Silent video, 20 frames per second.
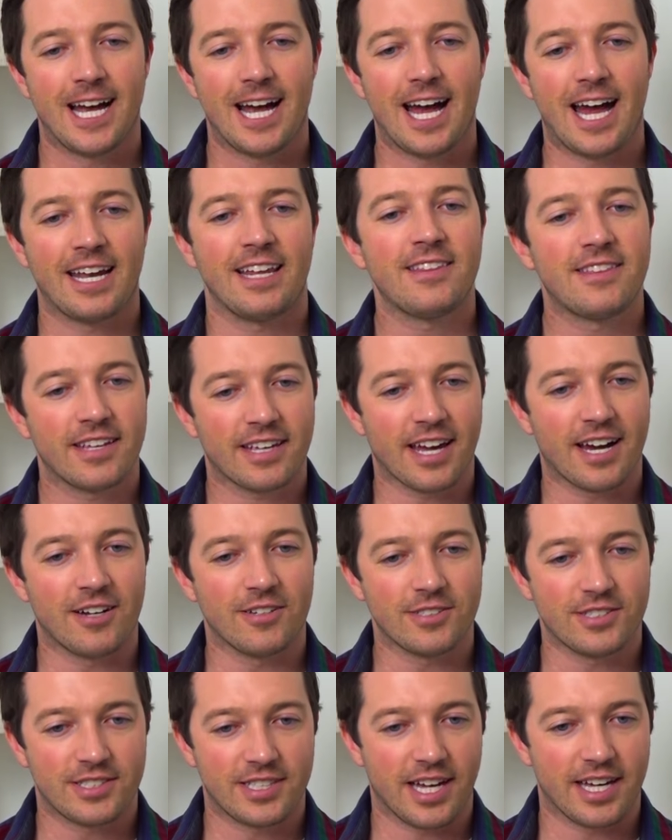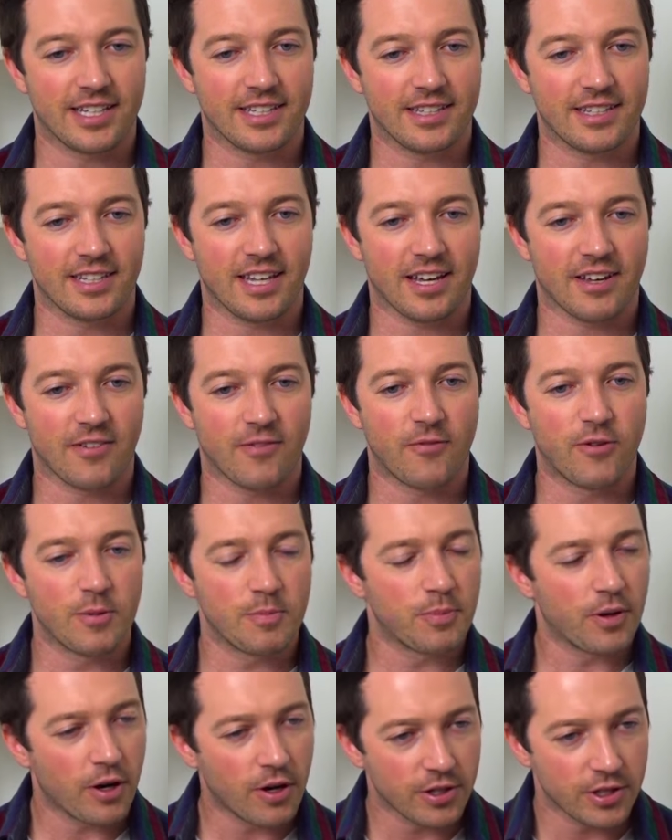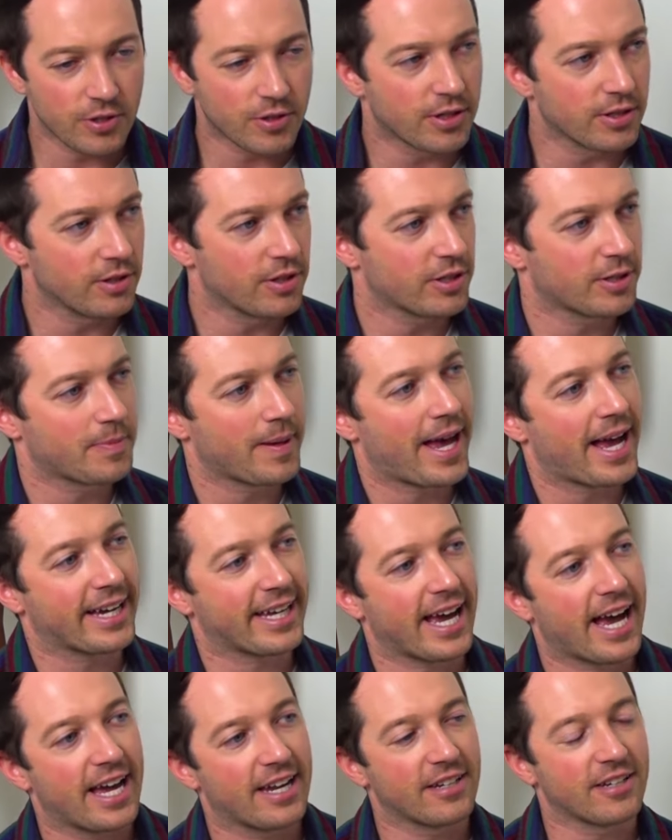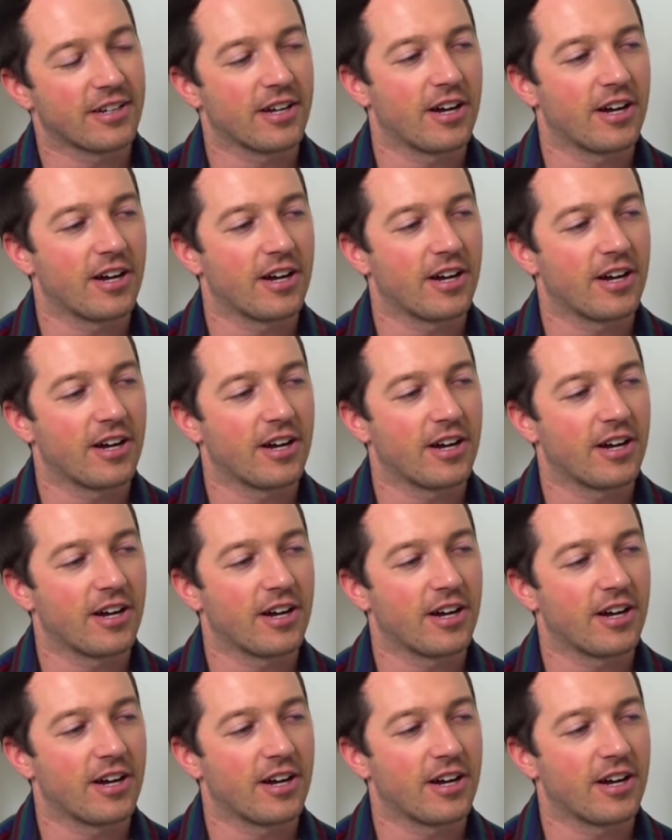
Anything else that, like, football you can look back at and